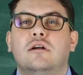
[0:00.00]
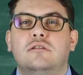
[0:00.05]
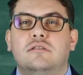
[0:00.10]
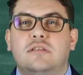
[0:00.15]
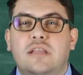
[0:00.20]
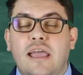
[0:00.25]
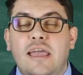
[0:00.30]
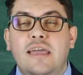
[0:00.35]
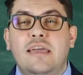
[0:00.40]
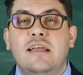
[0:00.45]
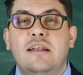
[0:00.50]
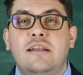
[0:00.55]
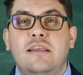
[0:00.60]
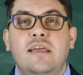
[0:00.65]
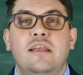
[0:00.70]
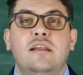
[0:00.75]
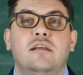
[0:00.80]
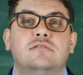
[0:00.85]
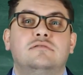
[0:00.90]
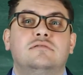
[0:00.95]
take it
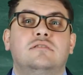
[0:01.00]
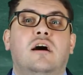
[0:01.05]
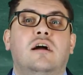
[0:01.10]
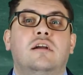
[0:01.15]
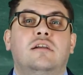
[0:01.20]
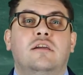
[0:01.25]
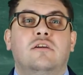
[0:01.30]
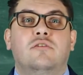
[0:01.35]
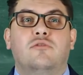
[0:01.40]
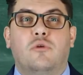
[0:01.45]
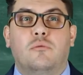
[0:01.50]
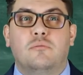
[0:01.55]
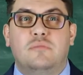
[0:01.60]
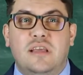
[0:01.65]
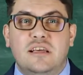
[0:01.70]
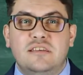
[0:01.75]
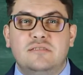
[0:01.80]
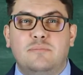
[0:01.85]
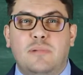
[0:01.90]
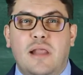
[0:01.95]
in starting from
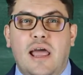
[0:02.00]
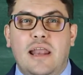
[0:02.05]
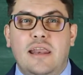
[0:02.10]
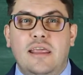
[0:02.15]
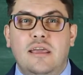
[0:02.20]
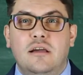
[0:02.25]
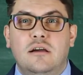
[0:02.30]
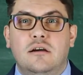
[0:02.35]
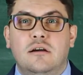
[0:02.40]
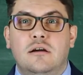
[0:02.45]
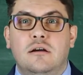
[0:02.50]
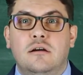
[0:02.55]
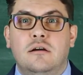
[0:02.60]
test planning,